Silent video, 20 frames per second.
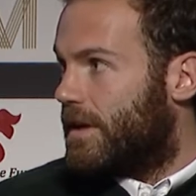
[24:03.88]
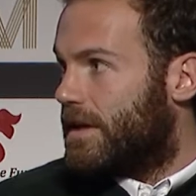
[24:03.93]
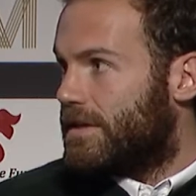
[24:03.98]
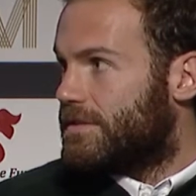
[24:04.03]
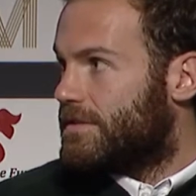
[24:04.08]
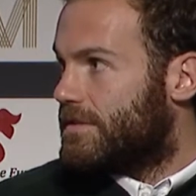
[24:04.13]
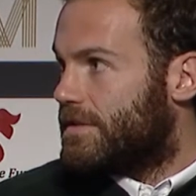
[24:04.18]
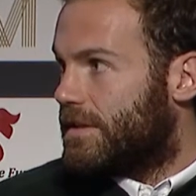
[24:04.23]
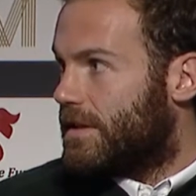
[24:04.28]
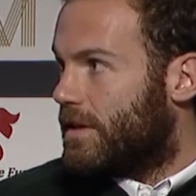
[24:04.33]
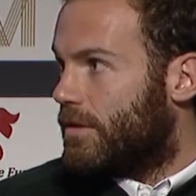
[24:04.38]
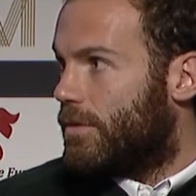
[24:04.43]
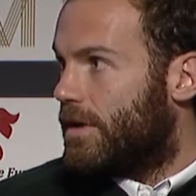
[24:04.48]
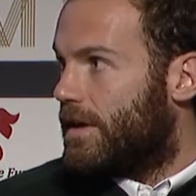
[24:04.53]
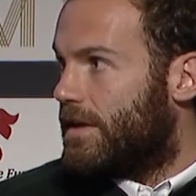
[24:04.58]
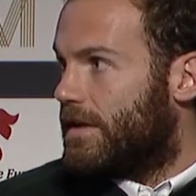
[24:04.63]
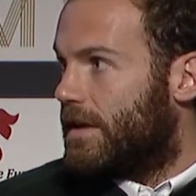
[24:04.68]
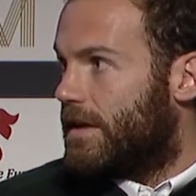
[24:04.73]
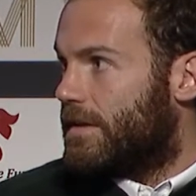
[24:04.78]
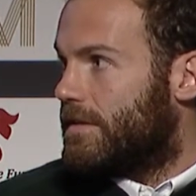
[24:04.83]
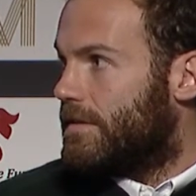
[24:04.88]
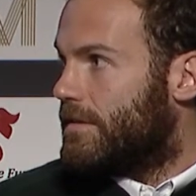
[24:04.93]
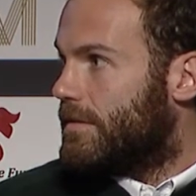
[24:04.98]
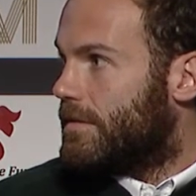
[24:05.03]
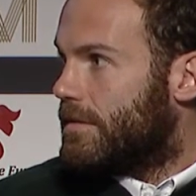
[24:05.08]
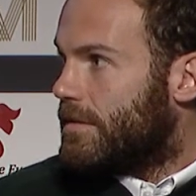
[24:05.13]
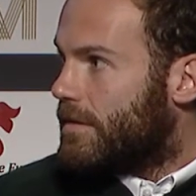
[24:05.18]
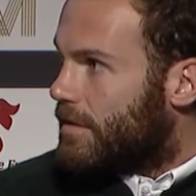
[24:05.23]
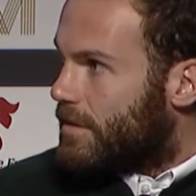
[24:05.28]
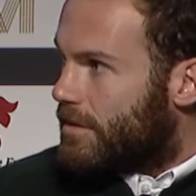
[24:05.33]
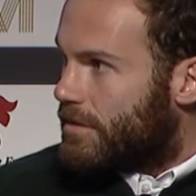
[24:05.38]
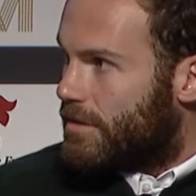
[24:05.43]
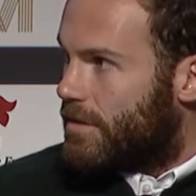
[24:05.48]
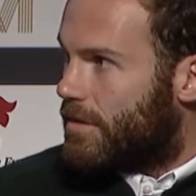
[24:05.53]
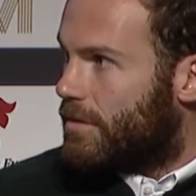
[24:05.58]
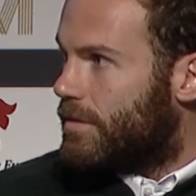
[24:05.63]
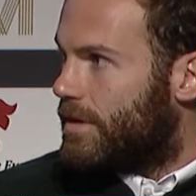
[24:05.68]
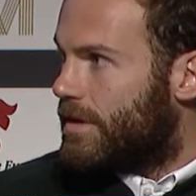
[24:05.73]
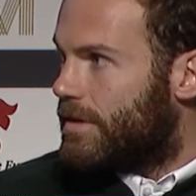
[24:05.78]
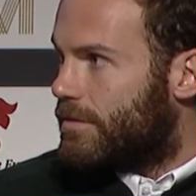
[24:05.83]
us in a way that, you
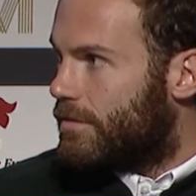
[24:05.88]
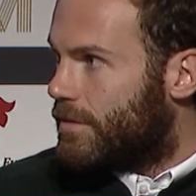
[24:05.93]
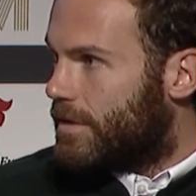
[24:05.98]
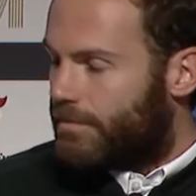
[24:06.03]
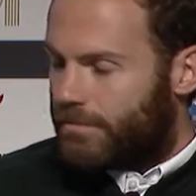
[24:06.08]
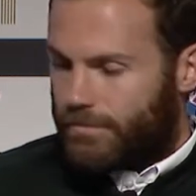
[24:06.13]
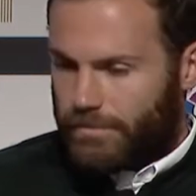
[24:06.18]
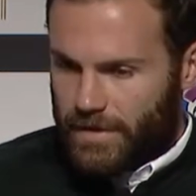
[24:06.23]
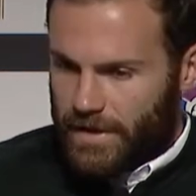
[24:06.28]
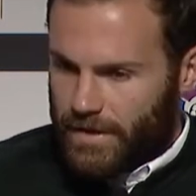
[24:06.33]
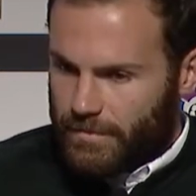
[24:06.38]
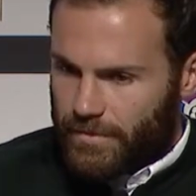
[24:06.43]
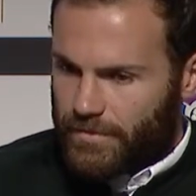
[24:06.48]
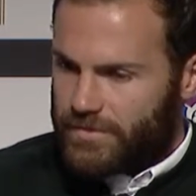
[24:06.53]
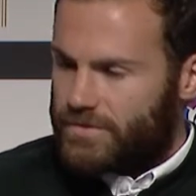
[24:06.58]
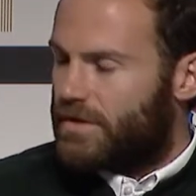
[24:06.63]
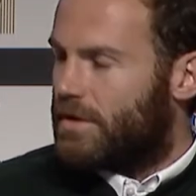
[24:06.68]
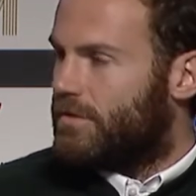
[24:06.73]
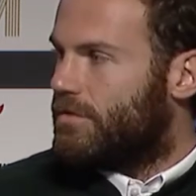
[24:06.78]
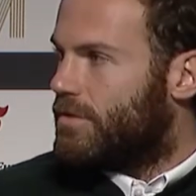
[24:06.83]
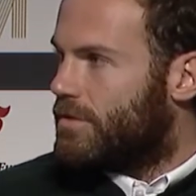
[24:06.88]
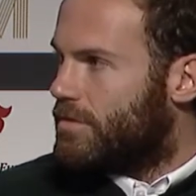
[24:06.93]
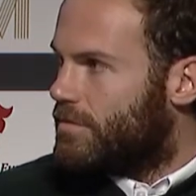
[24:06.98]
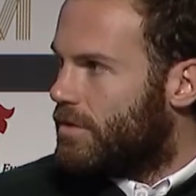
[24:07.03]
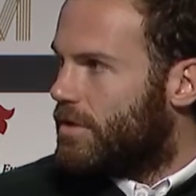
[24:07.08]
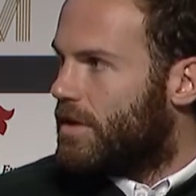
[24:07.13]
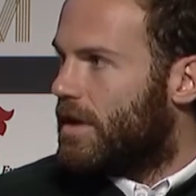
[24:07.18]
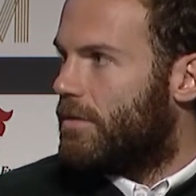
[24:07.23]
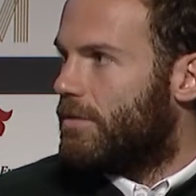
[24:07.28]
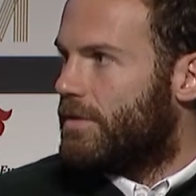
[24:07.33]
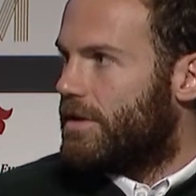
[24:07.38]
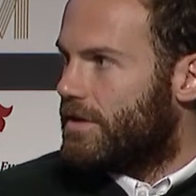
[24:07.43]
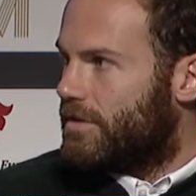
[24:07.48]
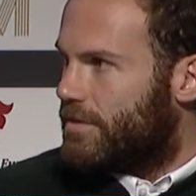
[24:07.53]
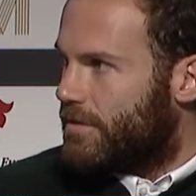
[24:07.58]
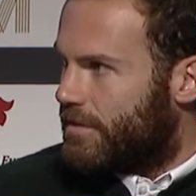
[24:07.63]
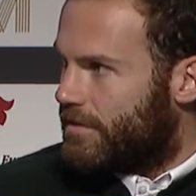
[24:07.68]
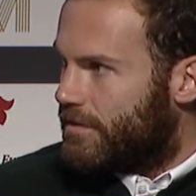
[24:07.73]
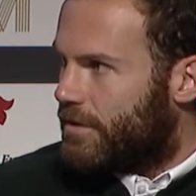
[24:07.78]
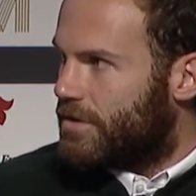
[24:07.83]
know, we, we play professional football and we need to
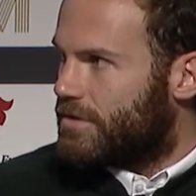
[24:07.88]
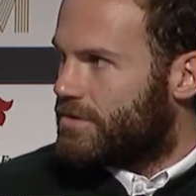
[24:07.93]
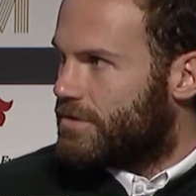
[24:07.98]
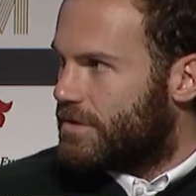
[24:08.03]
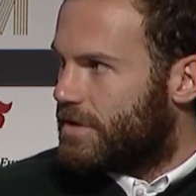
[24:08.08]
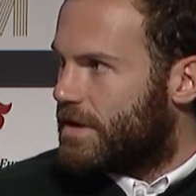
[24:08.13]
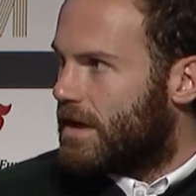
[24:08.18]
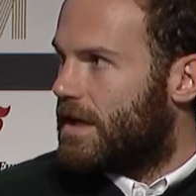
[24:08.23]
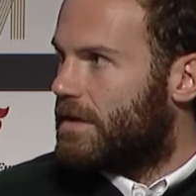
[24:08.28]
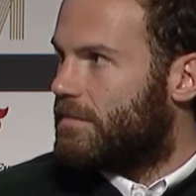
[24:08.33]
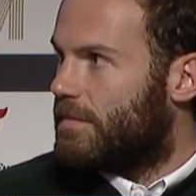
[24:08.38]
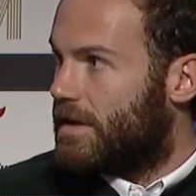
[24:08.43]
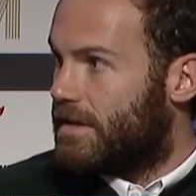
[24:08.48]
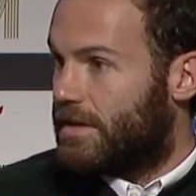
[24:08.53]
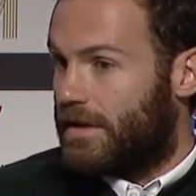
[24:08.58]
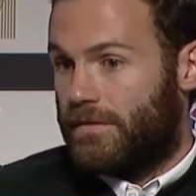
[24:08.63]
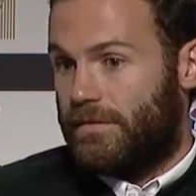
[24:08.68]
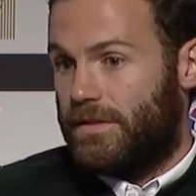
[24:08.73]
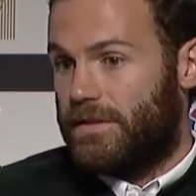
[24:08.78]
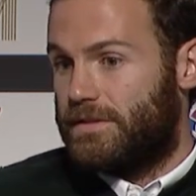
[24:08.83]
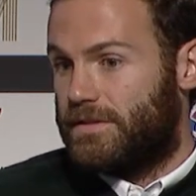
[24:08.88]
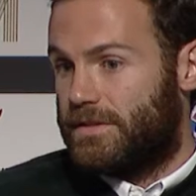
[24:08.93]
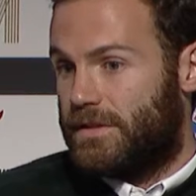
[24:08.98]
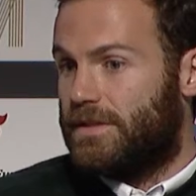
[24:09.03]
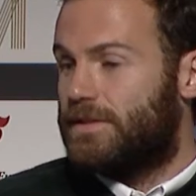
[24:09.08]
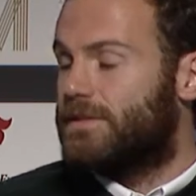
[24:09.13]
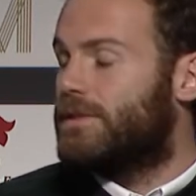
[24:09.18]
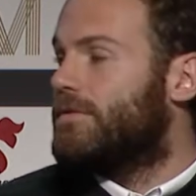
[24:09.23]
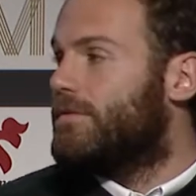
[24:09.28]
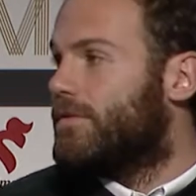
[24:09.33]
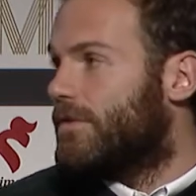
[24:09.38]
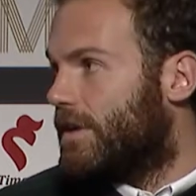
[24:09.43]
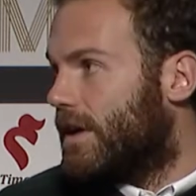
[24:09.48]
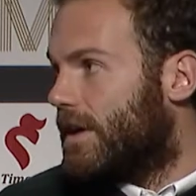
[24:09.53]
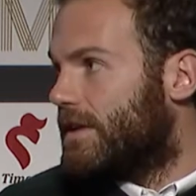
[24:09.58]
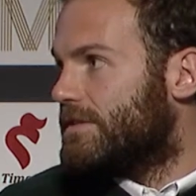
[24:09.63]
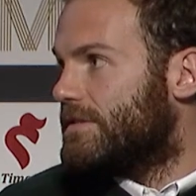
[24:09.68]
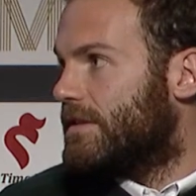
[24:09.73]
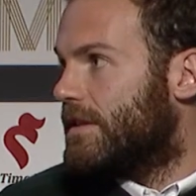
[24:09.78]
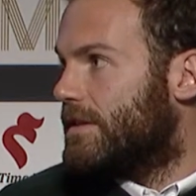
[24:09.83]
be focused on that, but if it's easy for
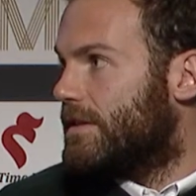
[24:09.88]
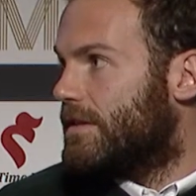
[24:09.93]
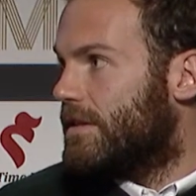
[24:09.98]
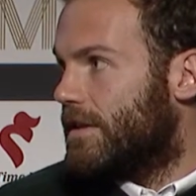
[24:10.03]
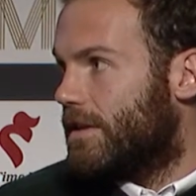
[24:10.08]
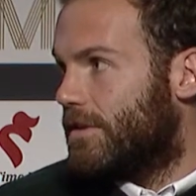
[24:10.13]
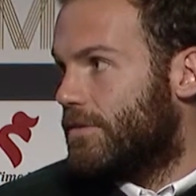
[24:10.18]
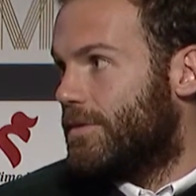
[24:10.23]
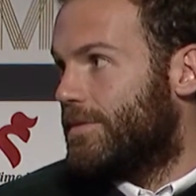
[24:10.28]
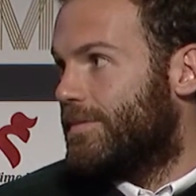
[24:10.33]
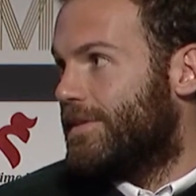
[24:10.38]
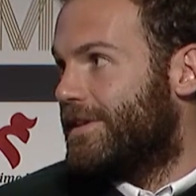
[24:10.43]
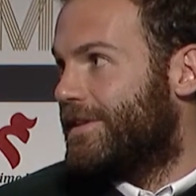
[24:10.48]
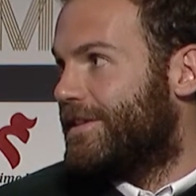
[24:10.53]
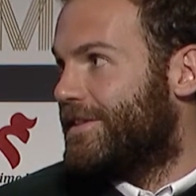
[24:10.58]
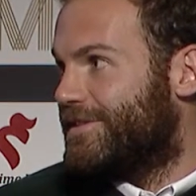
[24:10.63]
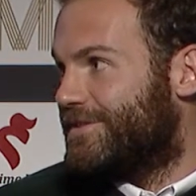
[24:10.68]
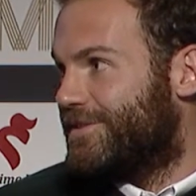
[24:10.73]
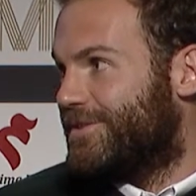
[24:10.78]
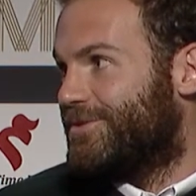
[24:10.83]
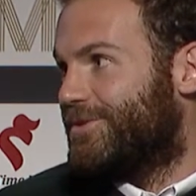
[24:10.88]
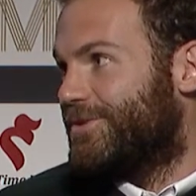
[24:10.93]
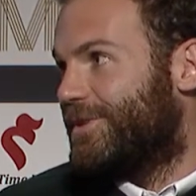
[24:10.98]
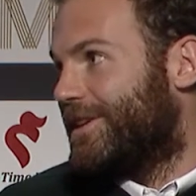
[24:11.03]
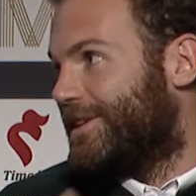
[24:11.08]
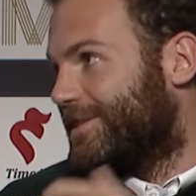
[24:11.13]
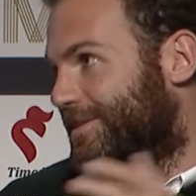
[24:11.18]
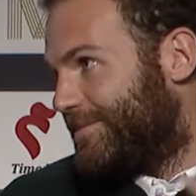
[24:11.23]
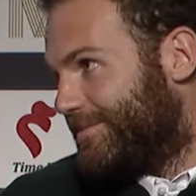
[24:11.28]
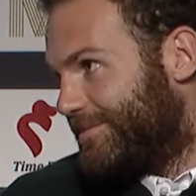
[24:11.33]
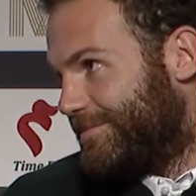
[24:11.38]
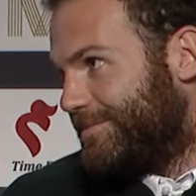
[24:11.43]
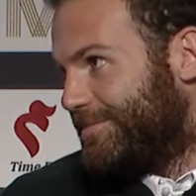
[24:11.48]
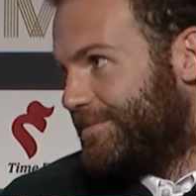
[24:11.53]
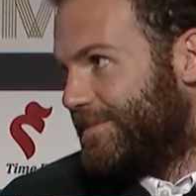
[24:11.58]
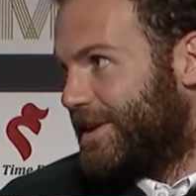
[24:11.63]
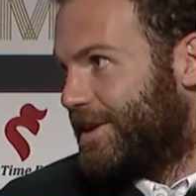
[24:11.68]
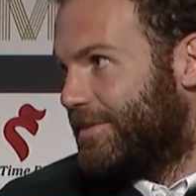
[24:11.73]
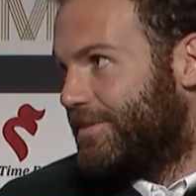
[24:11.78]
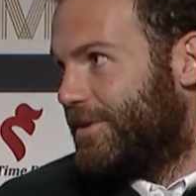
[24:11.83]
us, then it will be easier to get
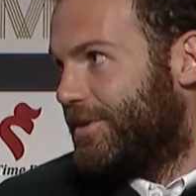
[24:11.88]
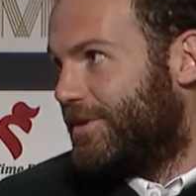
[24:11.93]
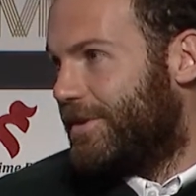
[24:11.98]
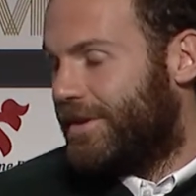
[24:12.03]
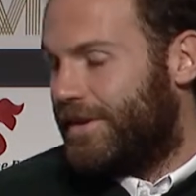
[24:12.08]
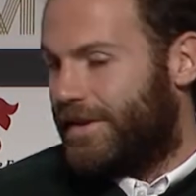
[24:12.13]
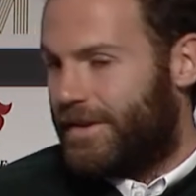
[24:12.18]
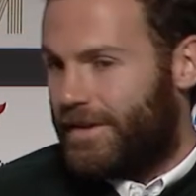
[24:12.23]
many more.